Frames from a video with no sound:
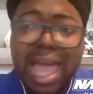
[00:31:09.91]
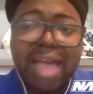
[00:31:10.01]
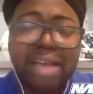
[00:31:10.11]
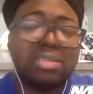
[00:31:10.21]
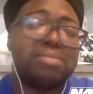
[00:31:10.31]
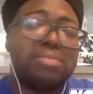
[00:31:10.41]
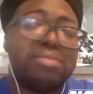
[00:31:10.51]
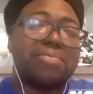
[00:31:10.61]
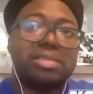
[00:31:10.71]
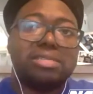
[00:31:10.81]
Act and
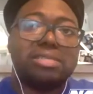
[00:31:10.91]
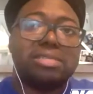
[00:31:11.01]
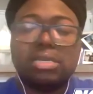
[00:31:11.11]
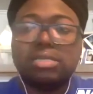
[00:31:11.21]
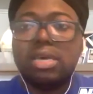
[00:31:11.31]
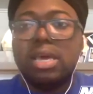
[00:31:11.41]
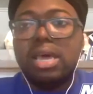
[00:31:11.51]
Black businesses.